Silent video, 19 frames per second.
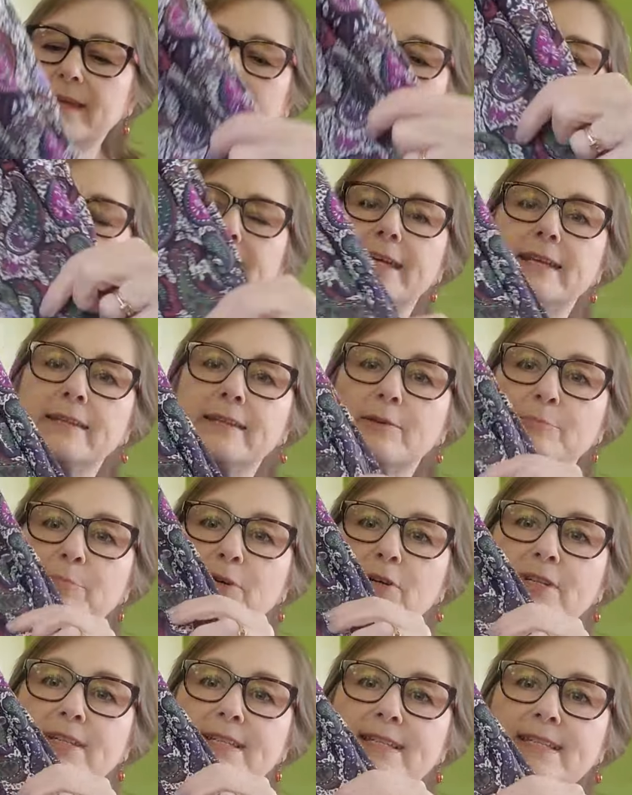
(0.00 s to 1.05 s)
And then the
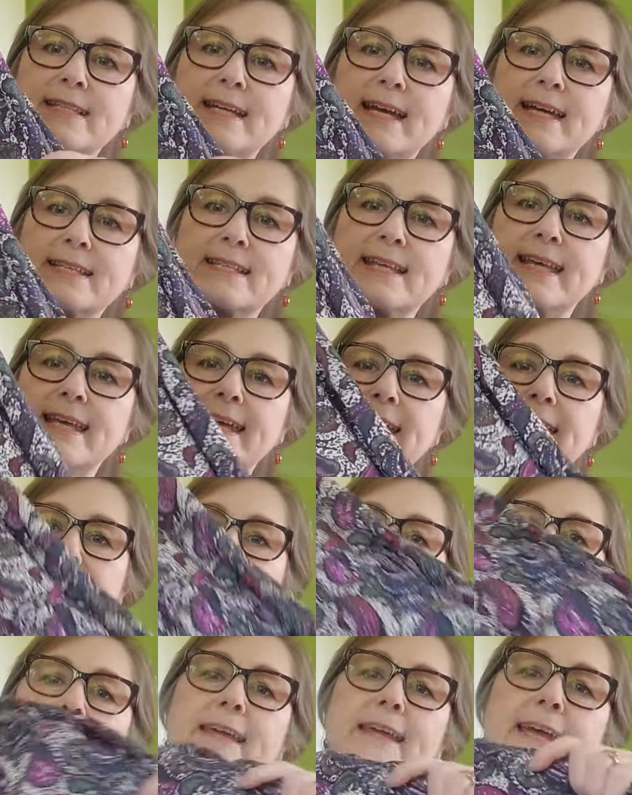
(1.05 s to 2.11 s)
bodice starts
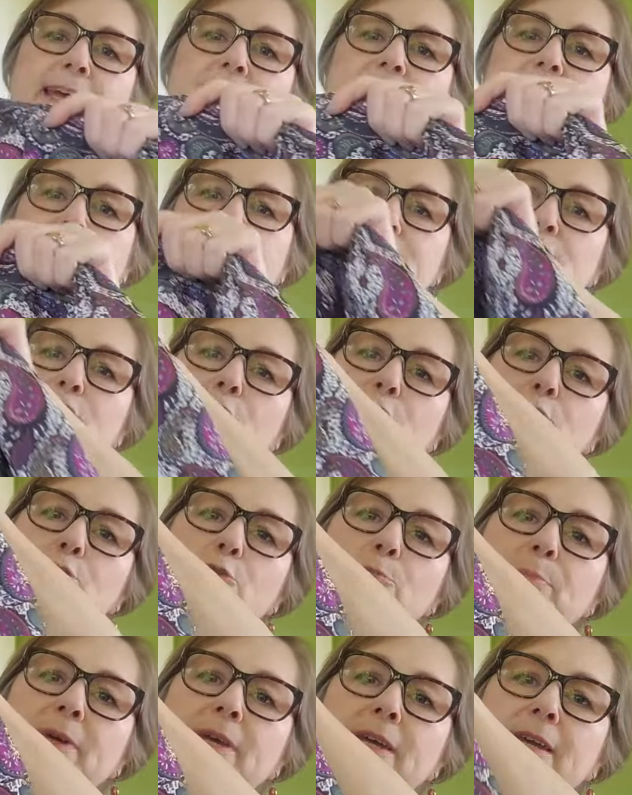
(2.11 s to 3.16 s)
here, and there's
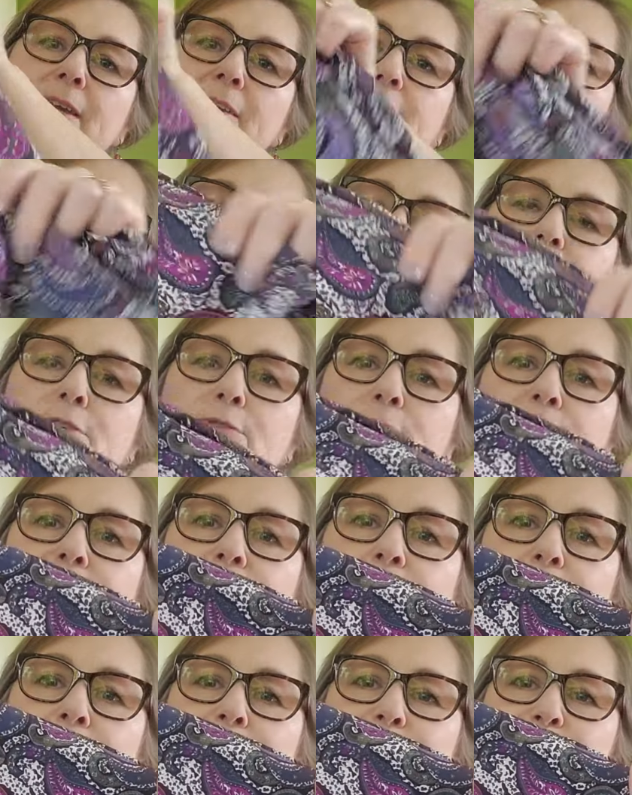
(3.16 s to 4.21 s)
two big frills
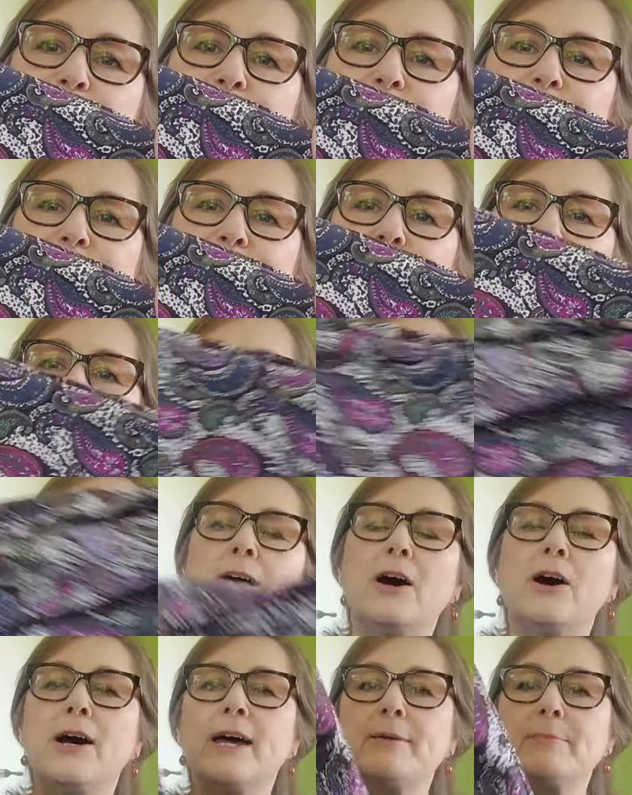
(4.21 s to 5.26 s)
on the bottom.
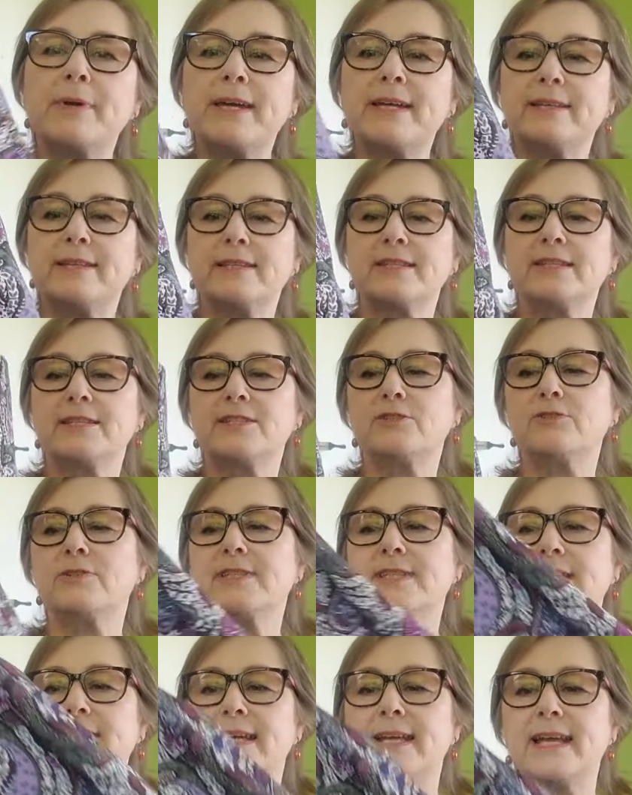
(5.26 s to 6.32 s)
I made this
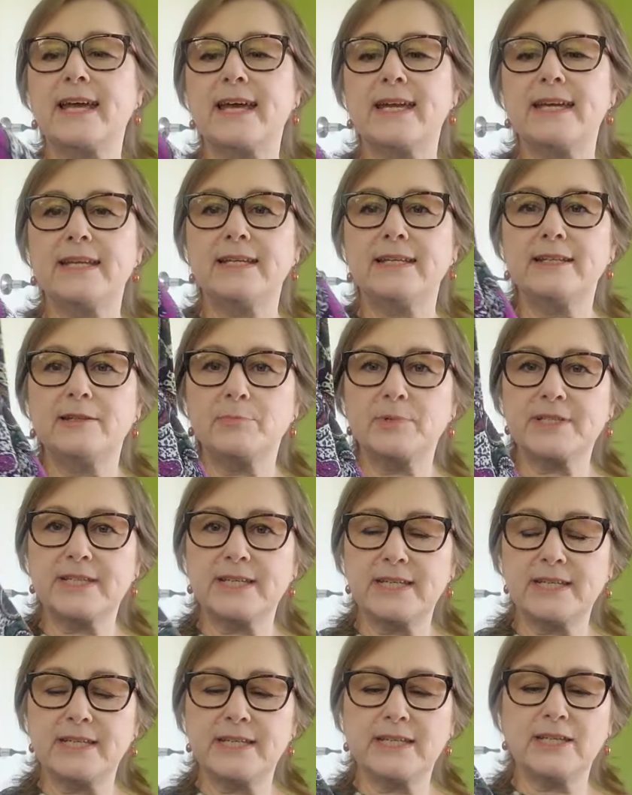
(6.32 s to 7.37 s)
using a
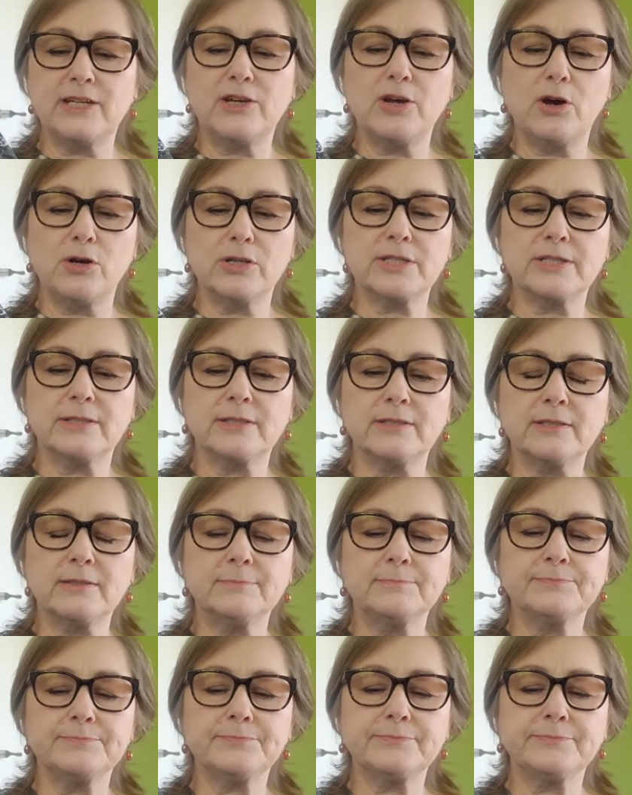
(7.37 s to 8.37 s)
Liberty cotton,